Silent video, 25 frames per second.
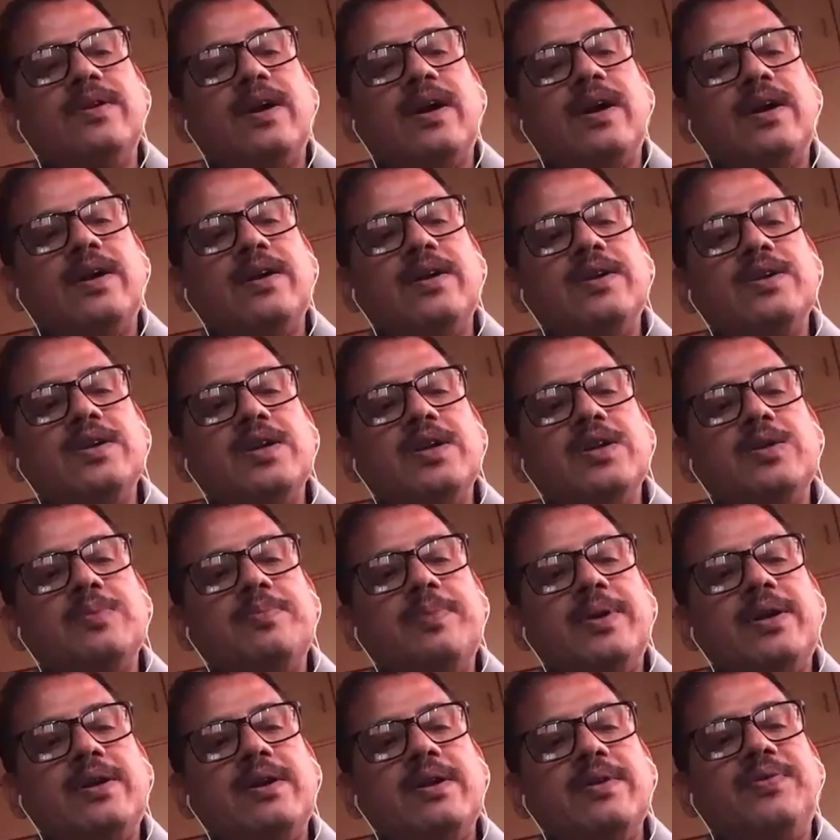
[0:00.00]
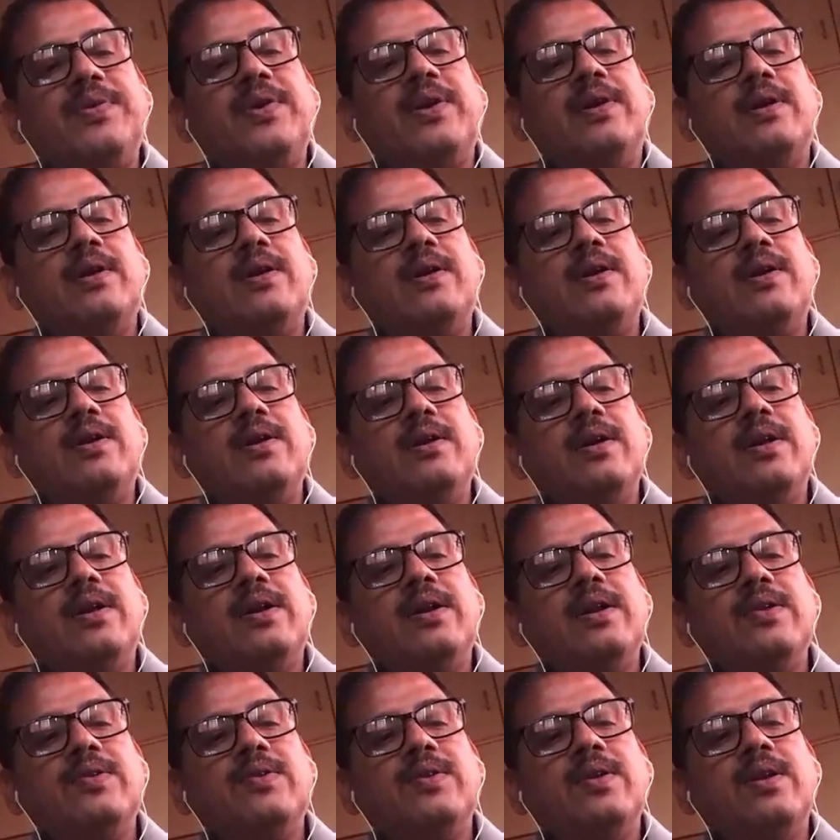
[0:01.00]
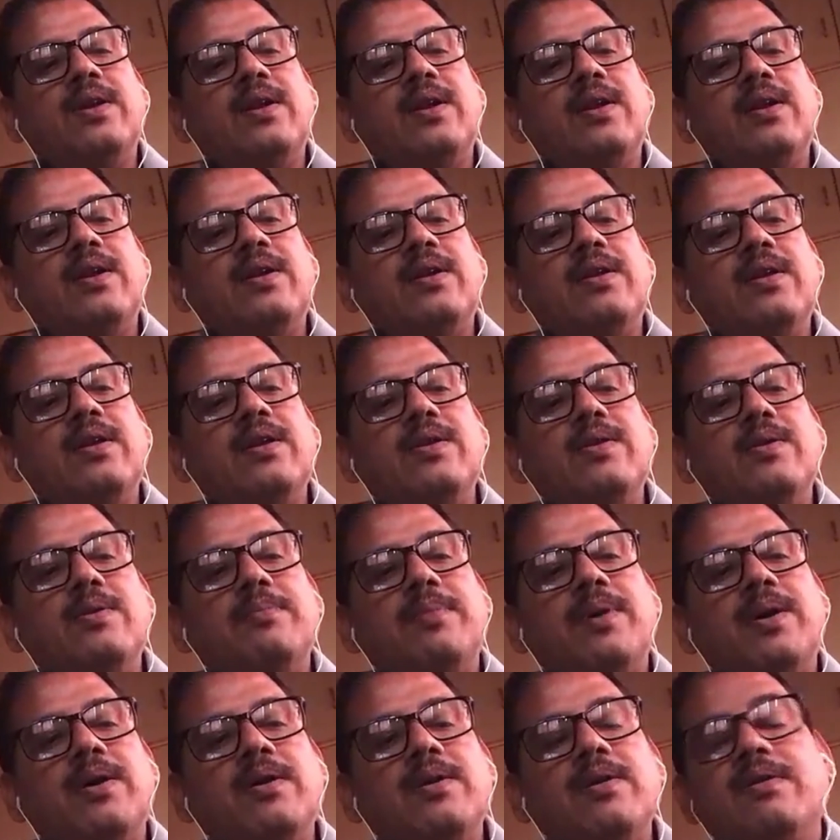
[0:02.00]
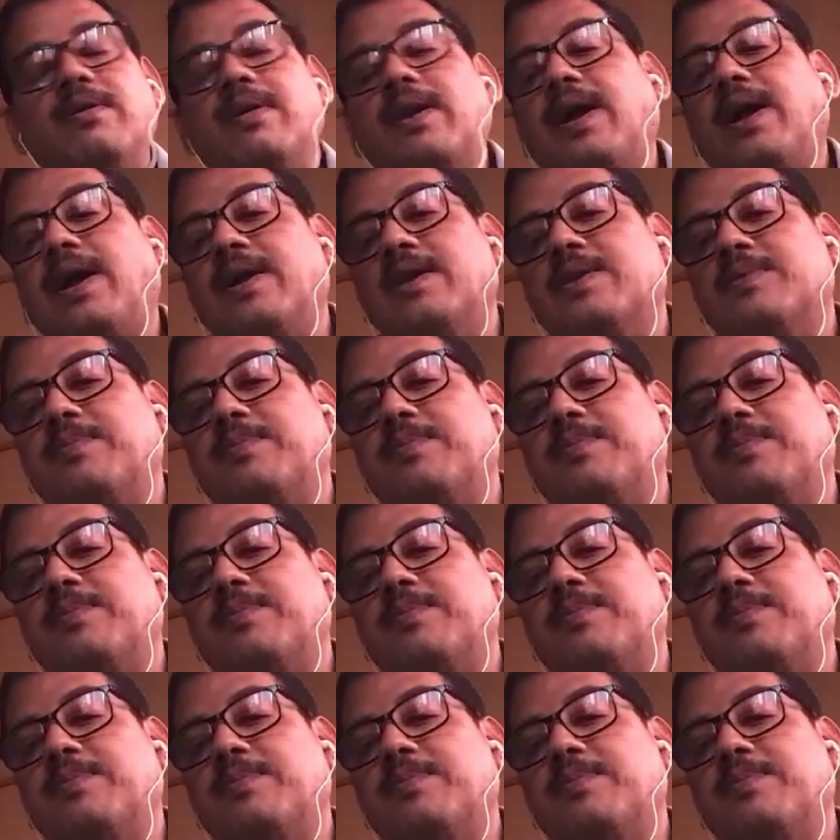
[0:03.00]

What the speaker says: It's a bit difficult unless and until you burn your hands,